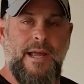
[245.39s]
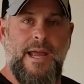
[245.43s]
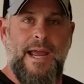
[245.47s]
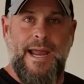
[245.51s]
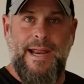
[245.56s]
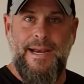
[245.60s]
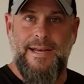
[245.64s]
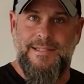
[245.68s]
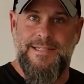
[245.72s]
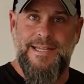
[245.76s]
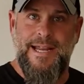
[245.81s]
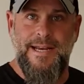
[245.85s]

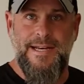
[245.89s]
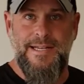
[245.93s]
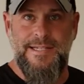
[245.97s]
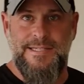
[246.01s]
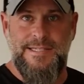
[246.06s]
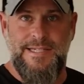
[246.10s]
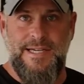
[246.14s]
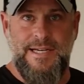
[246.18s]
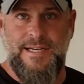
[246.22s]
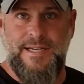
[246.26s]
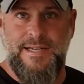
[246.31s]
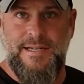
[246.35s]
And a
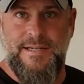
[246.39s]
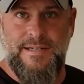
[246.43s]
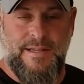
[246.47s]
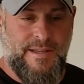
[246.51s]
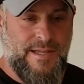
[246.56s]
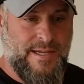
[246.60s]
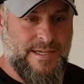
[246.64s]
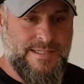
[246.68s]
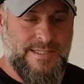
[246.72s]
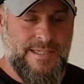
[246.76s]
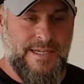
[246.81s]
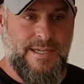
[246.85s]
tendency to
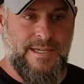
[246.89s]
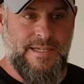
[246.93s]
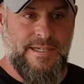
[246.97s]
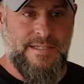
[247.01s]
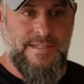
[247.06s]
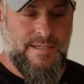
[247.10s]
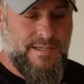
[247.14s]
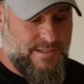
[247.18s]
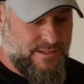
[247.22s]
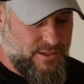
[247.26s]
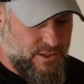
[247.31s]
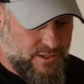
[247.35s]
this
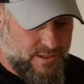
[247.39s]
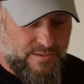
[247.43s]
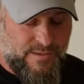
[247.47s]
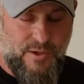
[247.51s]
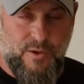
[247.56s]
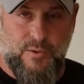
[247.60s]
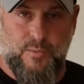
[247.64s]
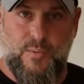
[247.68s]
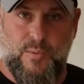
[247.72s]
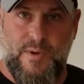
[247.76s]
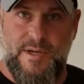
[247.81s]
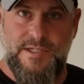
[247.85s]
is
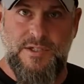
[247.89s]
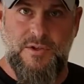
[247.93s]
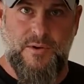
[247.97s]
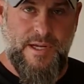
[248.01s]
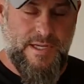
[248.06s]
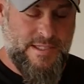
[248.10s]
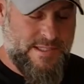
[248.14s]
your wrist will